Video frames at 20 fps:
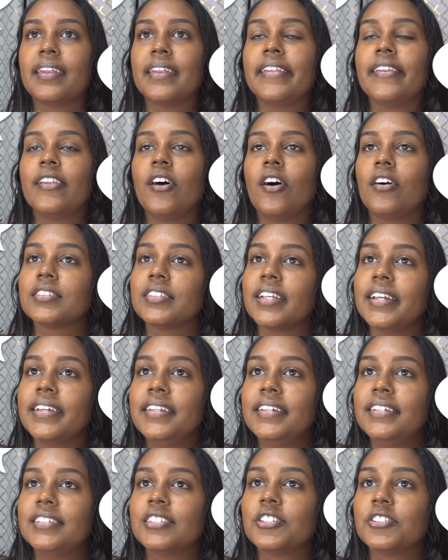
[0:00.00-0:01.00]
The dark side
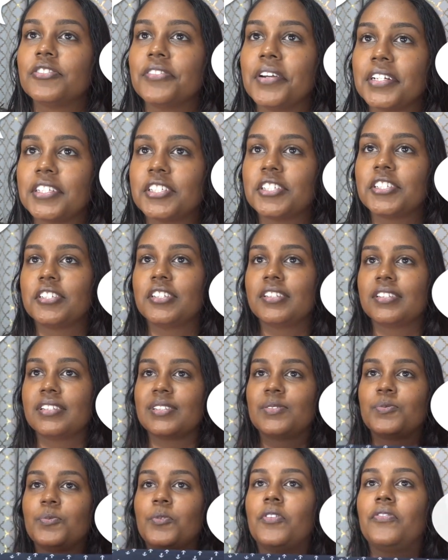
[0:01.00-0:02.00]
needs stretch. This
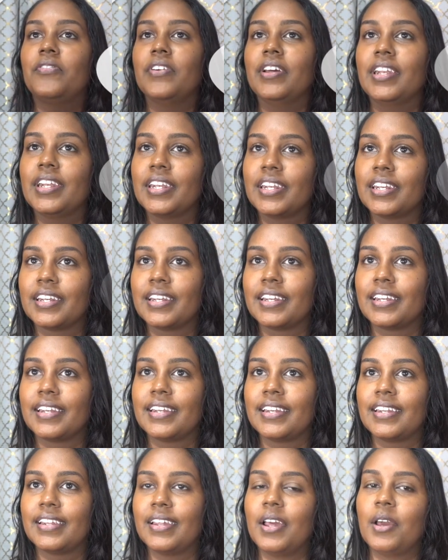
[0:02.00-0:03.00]
is woven.
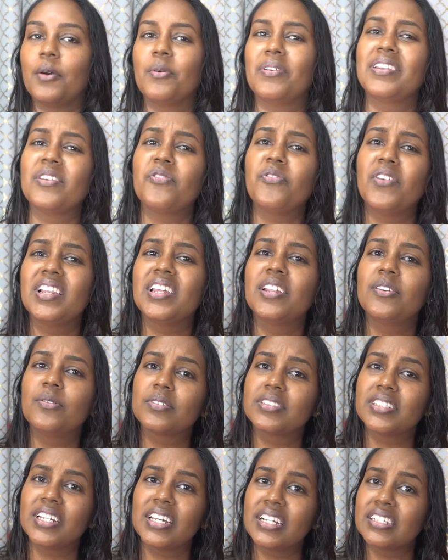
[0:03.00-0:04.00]
When you feeling
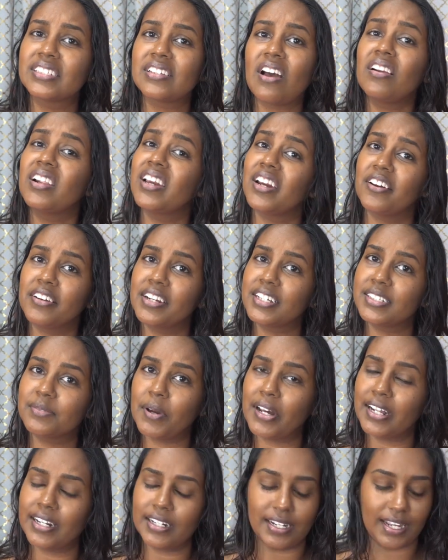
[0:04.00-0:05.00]
no things, all I hear in this
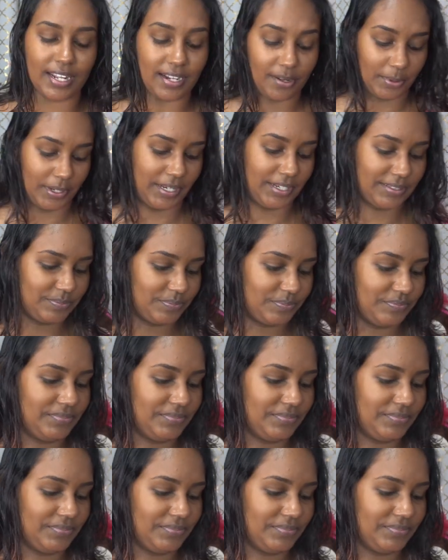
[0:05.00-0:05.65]
man. Anyway.